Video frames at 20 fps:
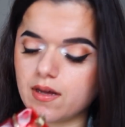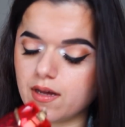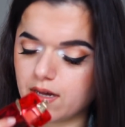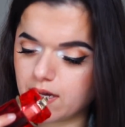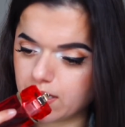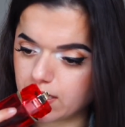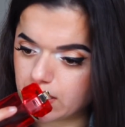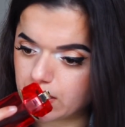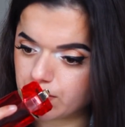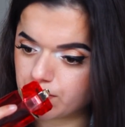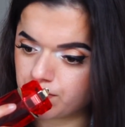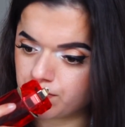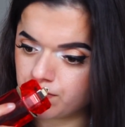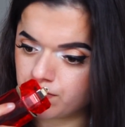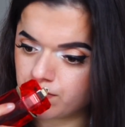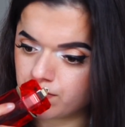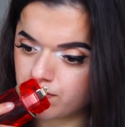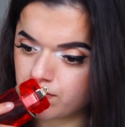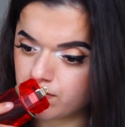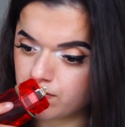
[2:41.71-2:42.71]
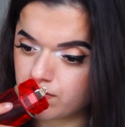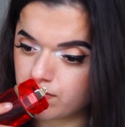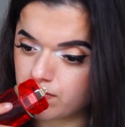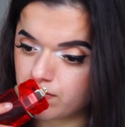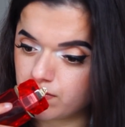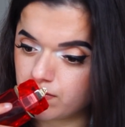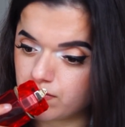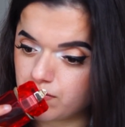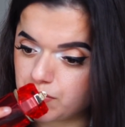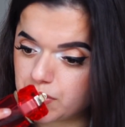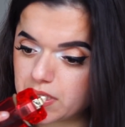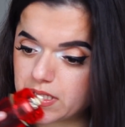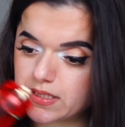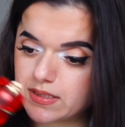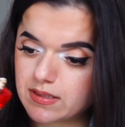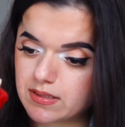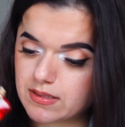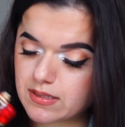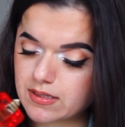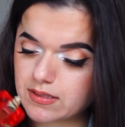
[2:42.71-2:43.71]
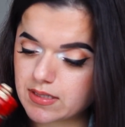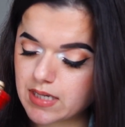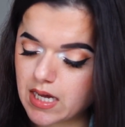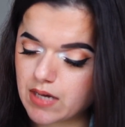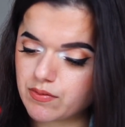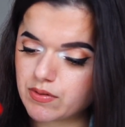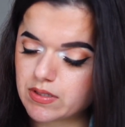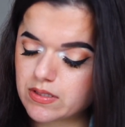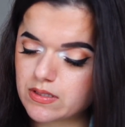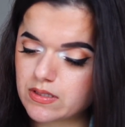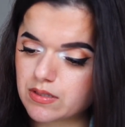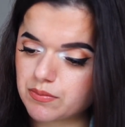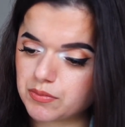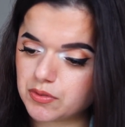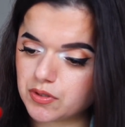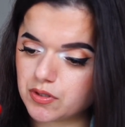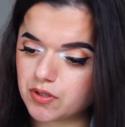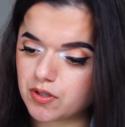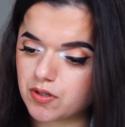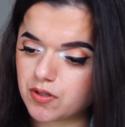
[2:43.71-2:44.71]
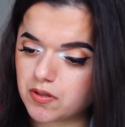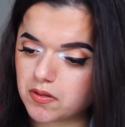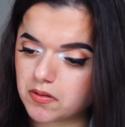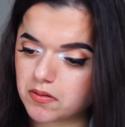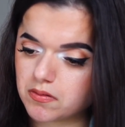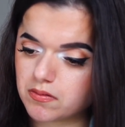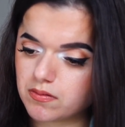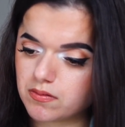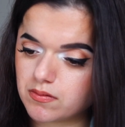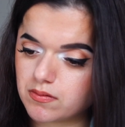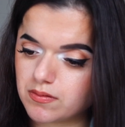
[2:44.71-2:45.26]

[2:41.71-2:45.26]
but it does have a similar